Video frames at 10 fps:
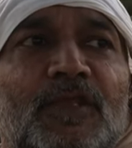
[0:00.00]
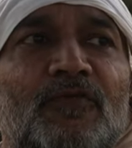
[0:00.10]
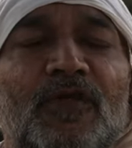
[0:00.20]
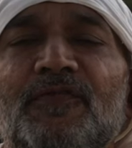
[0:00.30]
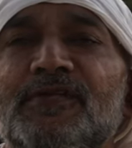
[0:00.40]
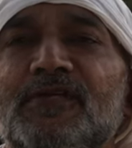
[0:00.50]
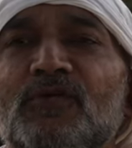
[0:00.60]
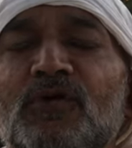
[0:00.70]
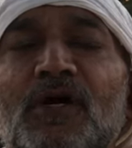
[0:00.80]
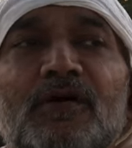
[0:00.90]
When we say
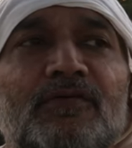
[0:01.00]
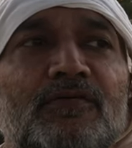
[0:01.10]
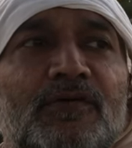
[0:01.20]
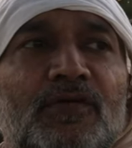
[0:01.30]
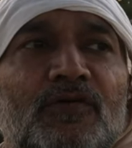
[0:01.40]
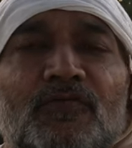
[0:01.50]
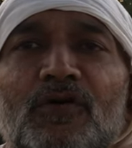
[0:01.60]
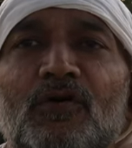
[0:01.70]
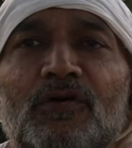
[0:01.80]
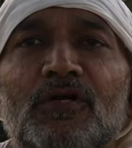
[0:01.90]
yoga, we are
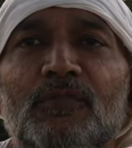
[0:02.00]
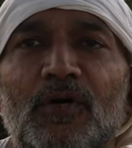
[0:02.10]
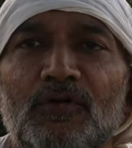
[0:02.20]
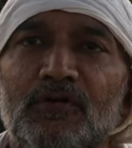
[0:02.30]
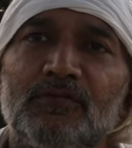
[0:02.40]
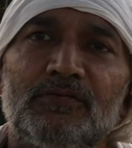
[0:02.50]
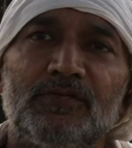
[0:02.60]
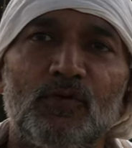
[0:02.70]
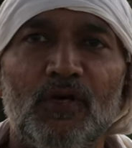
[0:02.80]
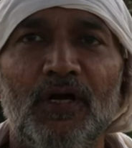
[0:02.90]
talking about
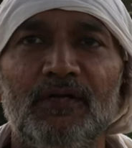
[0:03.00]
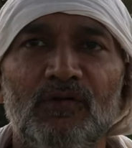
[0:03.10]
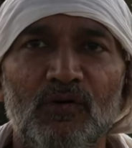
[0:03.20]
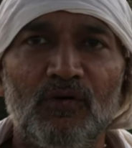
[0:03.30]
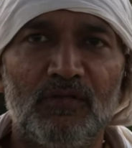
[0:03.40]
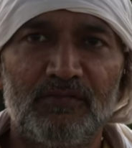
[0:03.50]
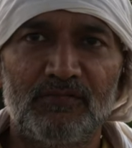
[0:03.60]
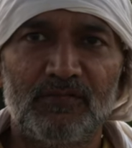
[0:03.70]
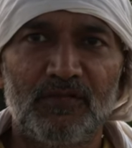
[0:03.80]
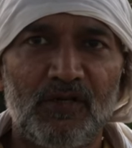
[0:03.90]
yoga and whole,
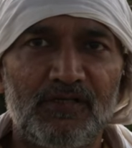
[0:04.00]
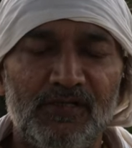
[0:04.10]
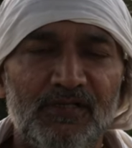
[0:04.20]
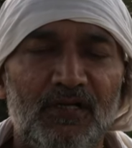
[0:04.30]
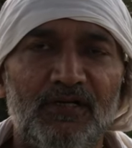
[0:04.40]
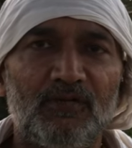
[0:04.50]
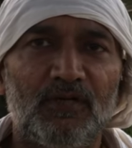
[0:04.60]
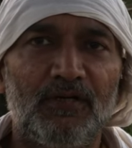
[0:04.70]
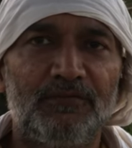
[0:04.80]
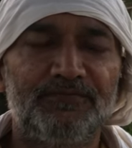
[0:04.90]
not just Hatha
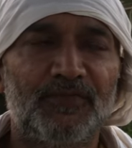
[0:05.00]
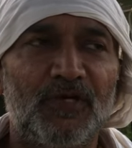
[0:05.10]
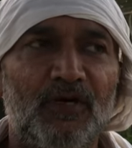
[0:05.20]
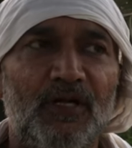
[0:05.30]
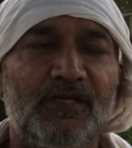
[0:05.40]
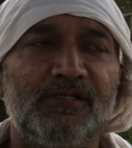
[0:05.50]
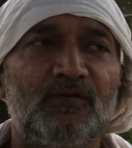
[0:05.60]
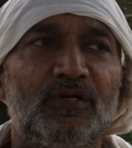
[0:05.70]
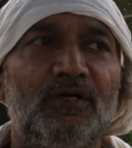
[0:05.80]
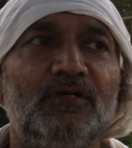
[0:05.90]
yoga or Raj
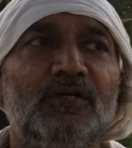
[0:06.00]
yoga.